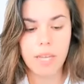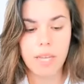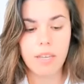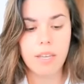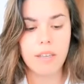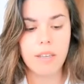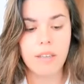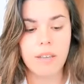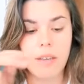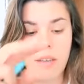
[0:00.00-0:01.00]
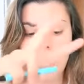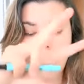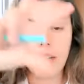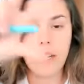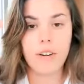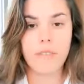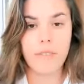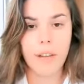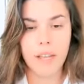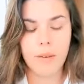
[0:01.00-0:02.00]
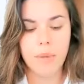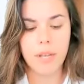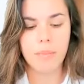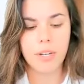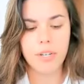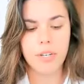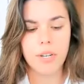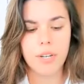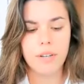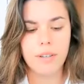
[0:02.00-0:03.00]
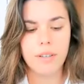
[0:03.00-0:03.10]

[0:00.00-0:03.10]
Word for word: making, clarifying a big picture,